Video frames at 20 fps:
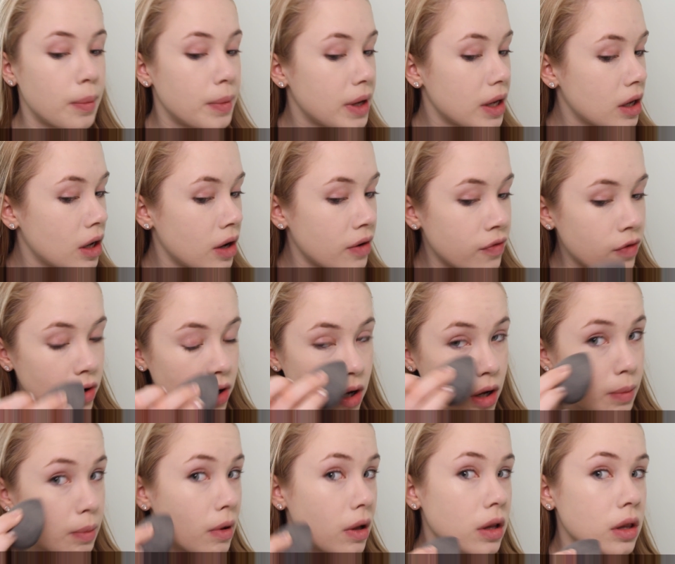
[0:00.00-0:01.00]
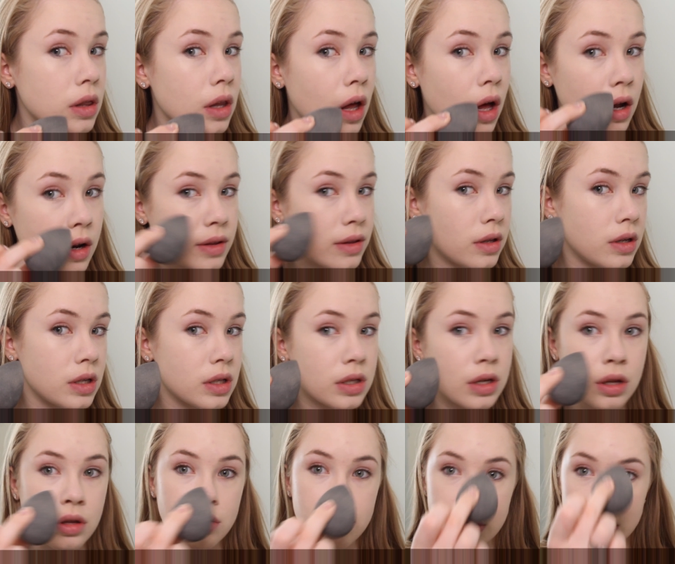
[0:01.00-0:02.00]
It covered up a lot of the
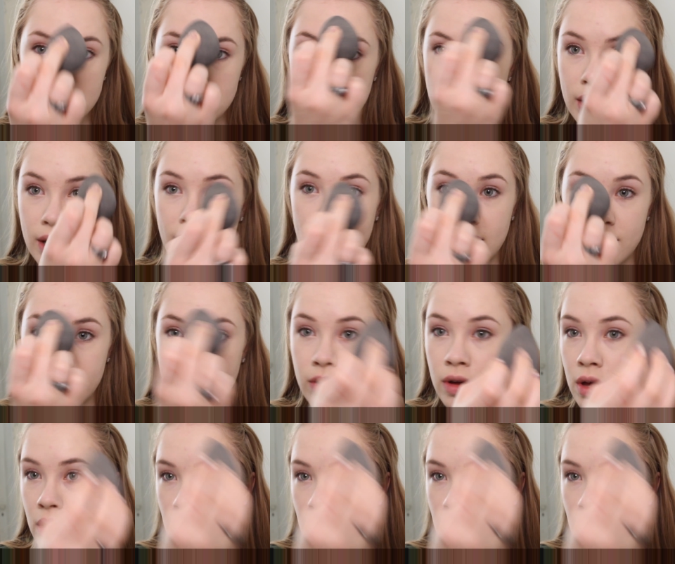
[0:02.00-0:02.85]
discoloration I have